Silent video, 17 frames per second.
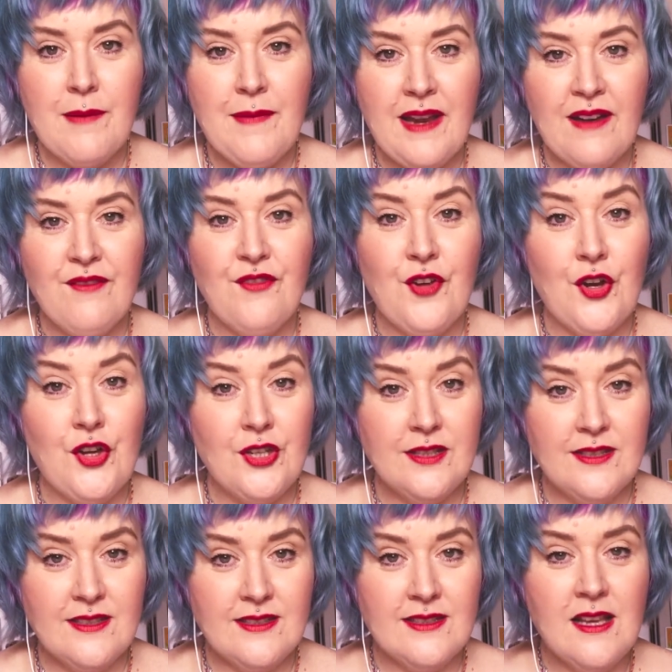main
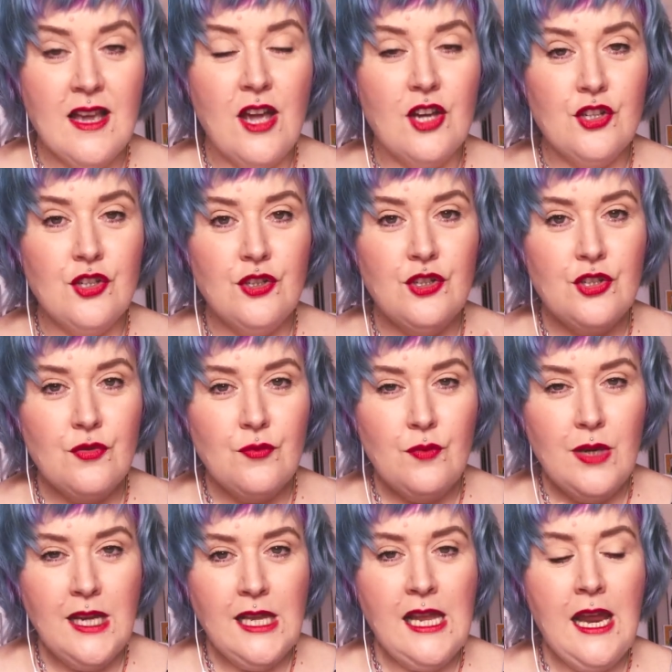focus, you should
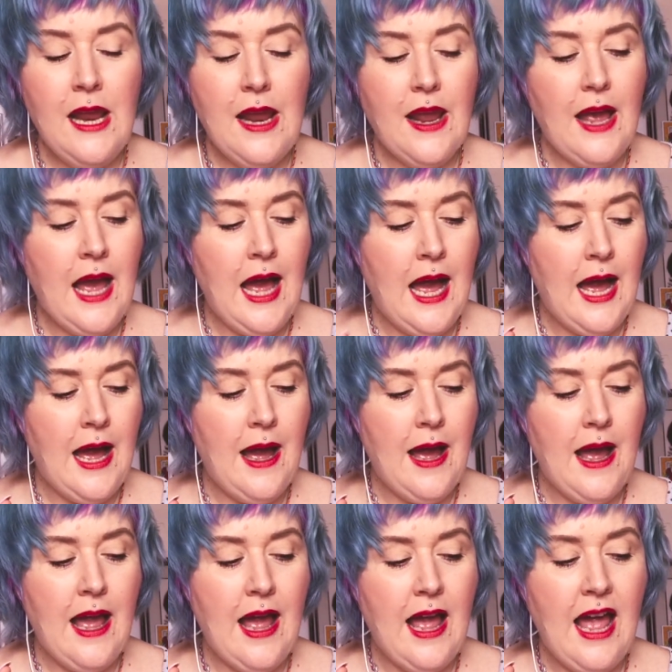really
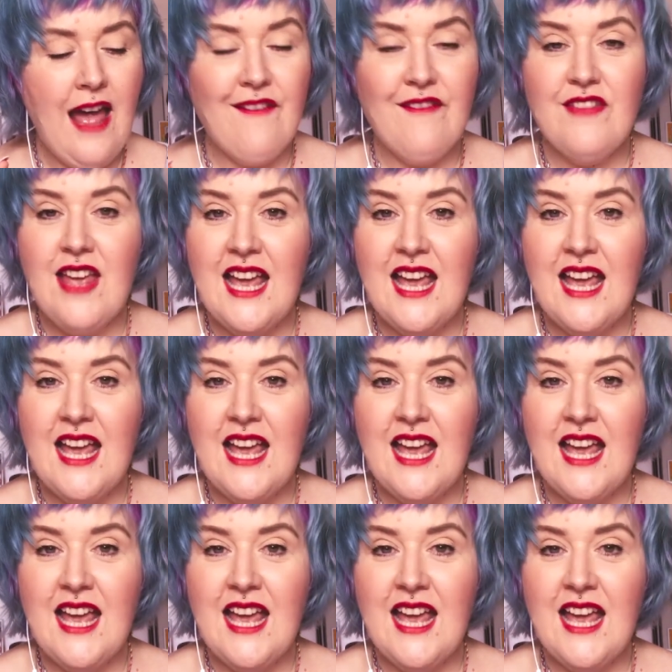have